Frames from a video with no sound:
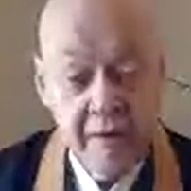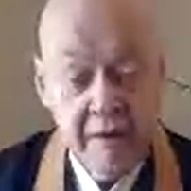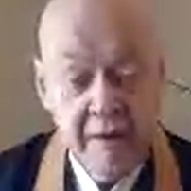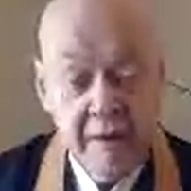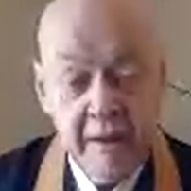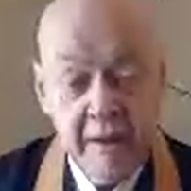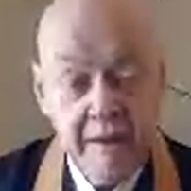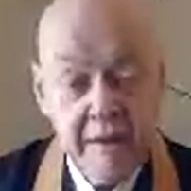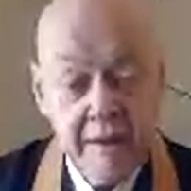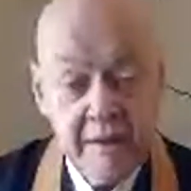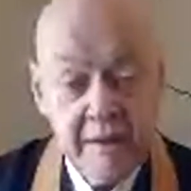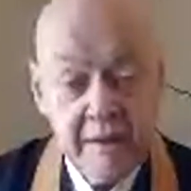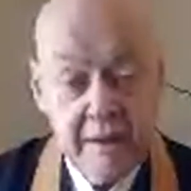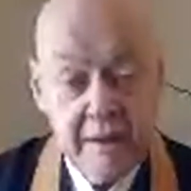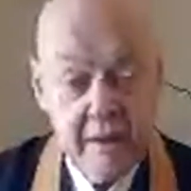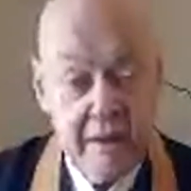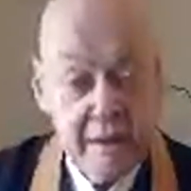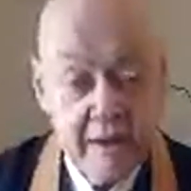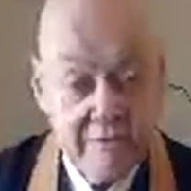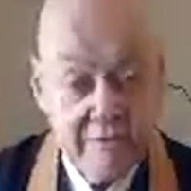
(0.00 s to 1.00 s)
And he
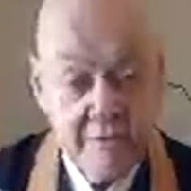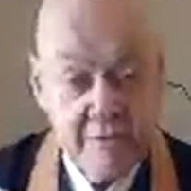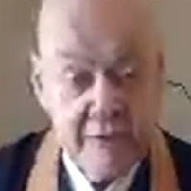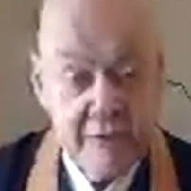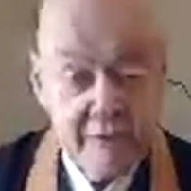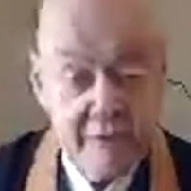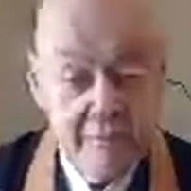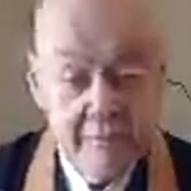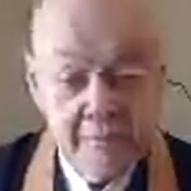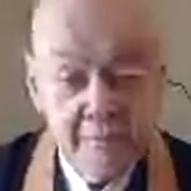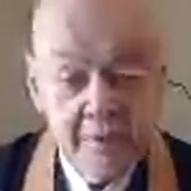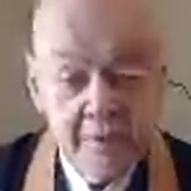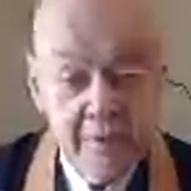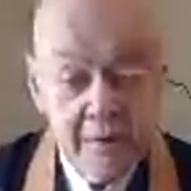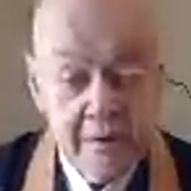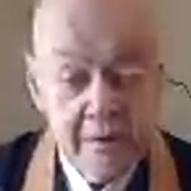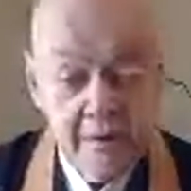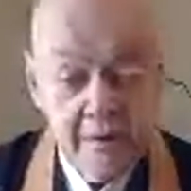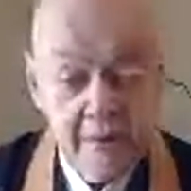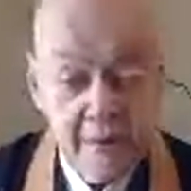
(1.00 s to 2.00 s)
held up
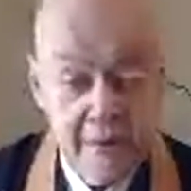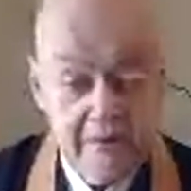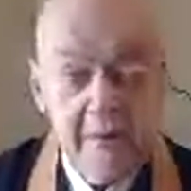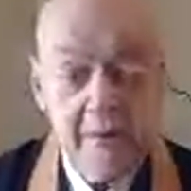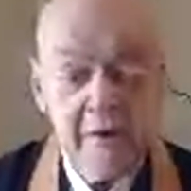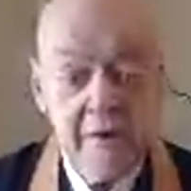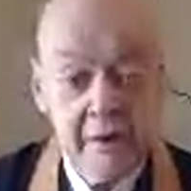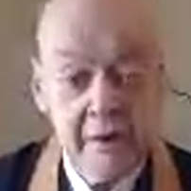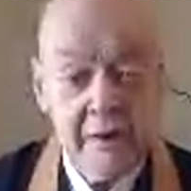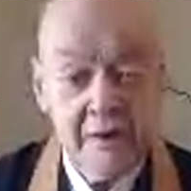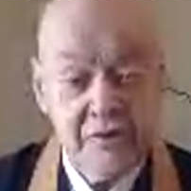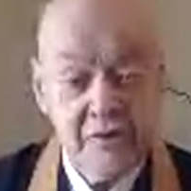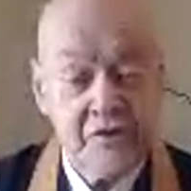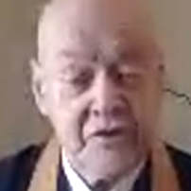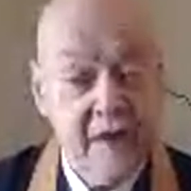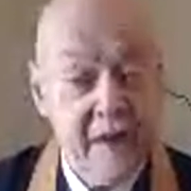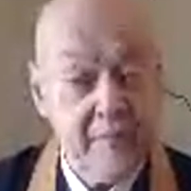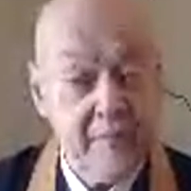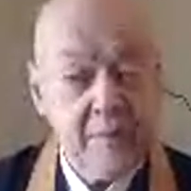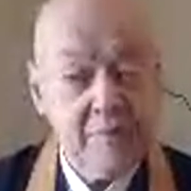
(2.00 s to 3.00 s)
went in and just
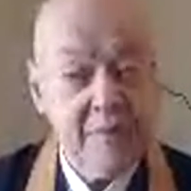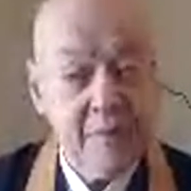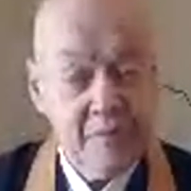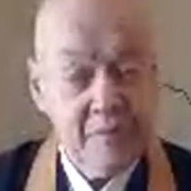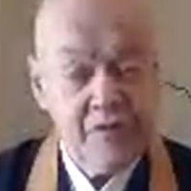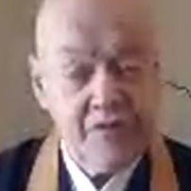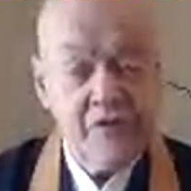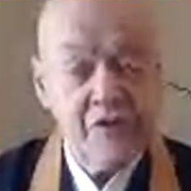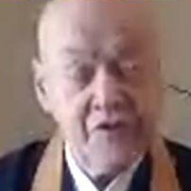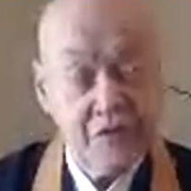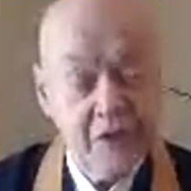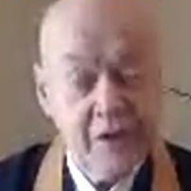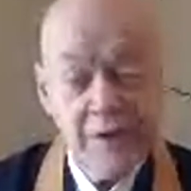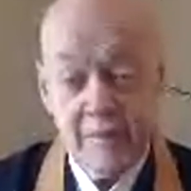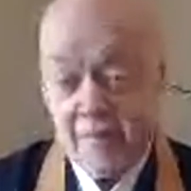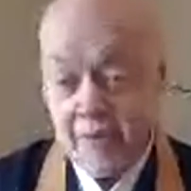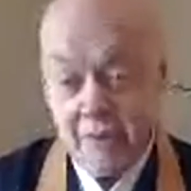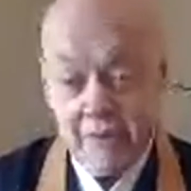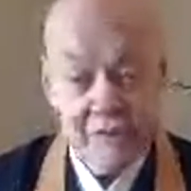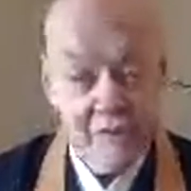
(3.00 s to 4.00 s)
happened to be with just
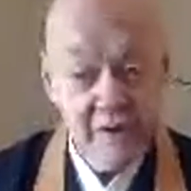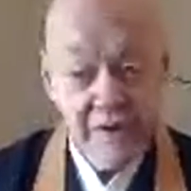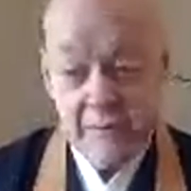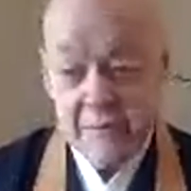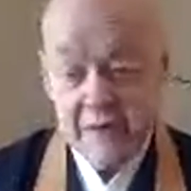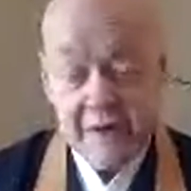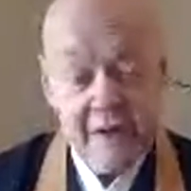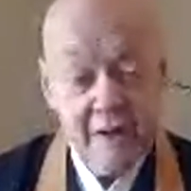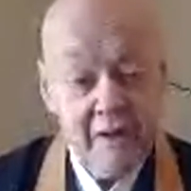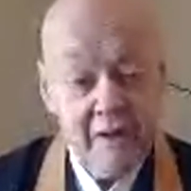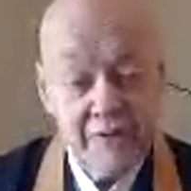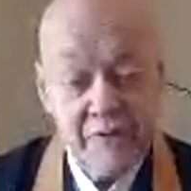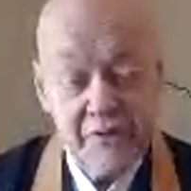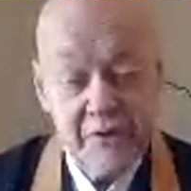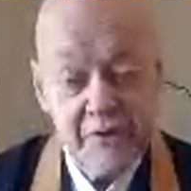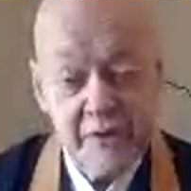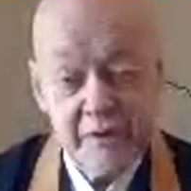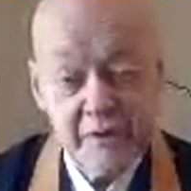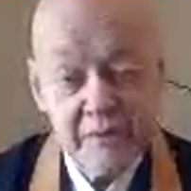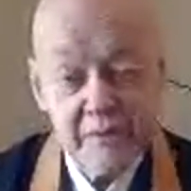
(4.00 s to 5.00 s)
him. There wasn't anybody else
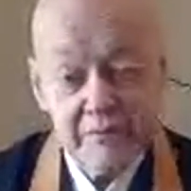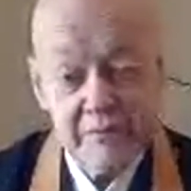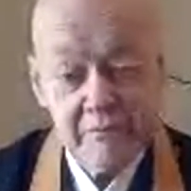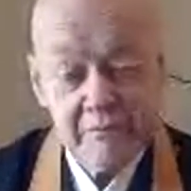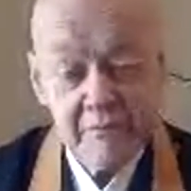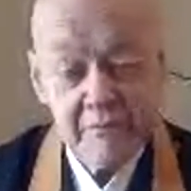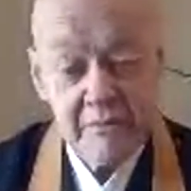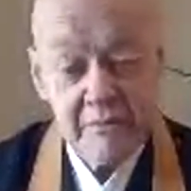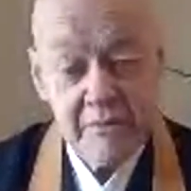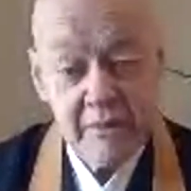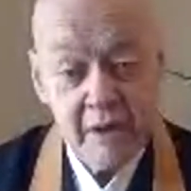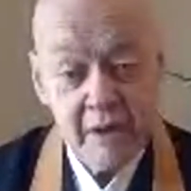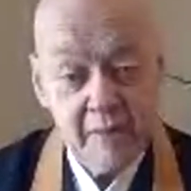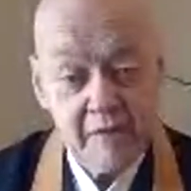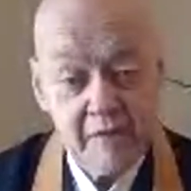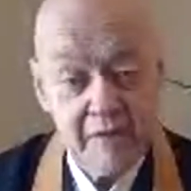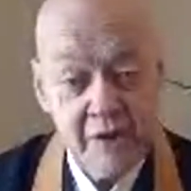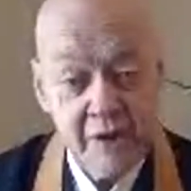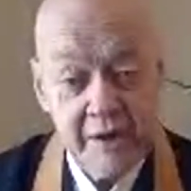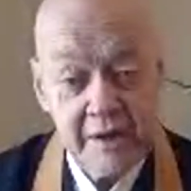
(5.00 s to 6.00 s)
in the Dharma
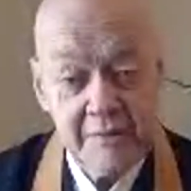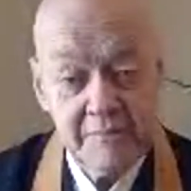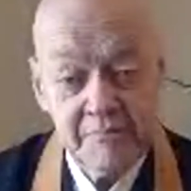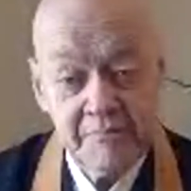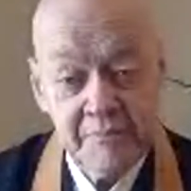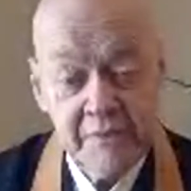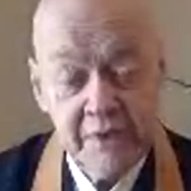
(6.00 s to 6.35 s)
study.